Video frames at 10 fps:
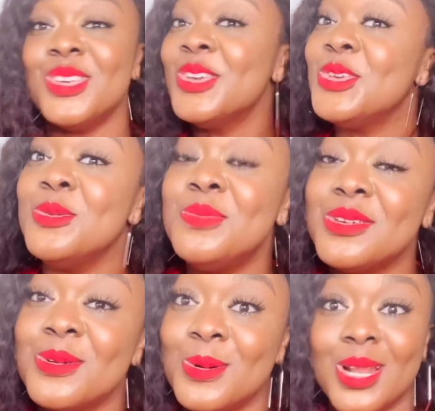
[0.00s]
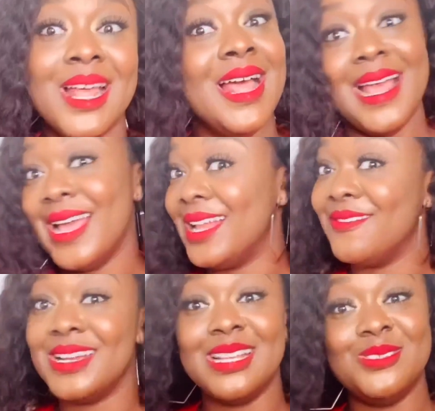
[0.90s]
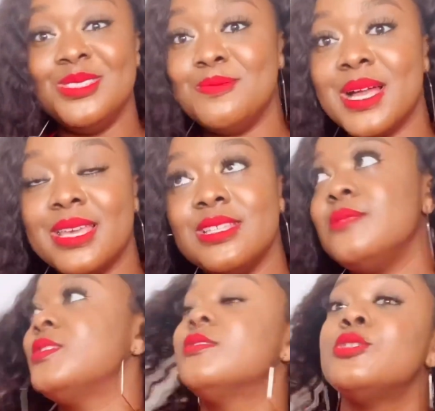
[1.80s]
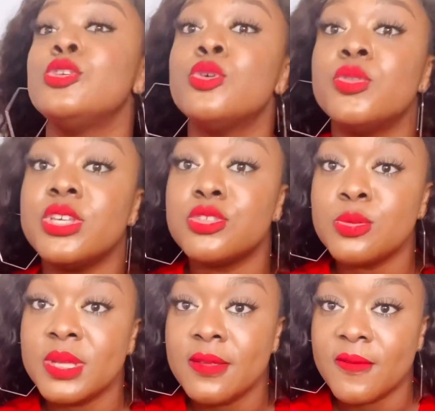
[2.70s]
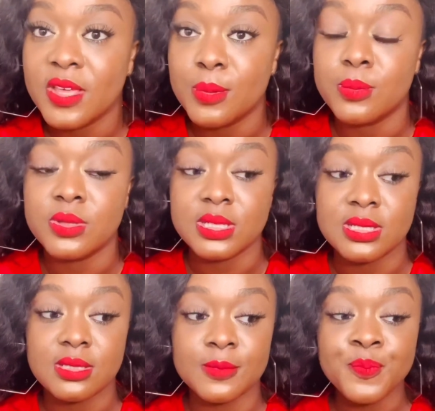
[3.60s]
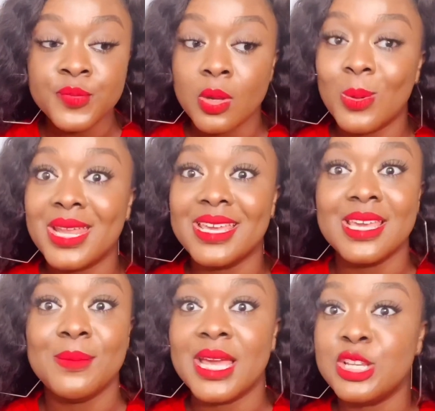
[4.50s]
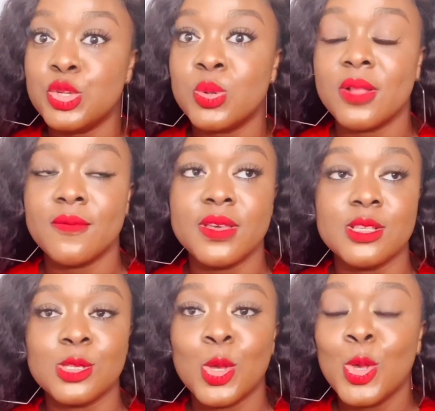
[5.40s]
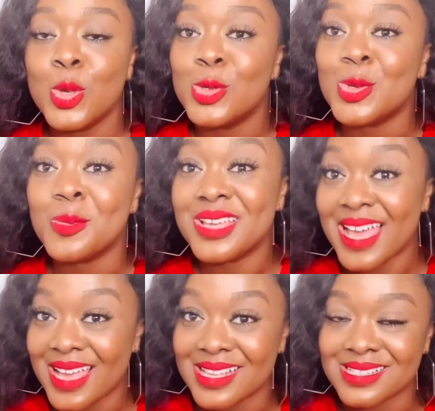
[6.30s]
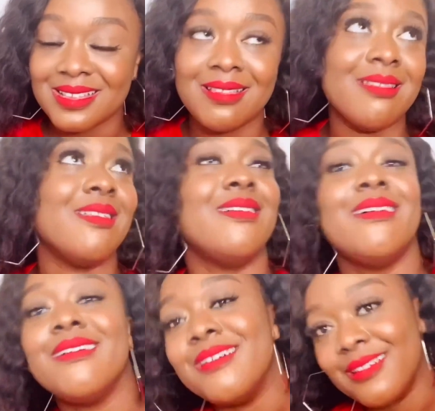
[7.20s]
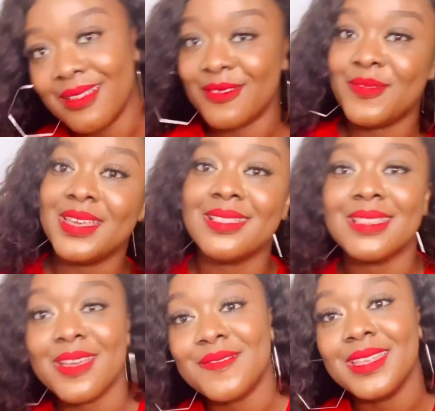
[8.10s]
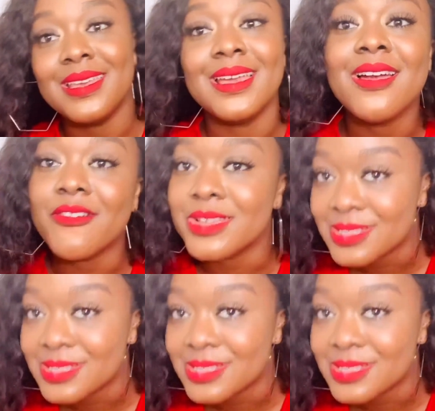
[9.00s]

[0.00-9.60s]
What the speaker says: You pick one. And I rather do the packaging, because there's so many fake people in this. When I came here, I didn't know at first. Some guys are fake life, they got it.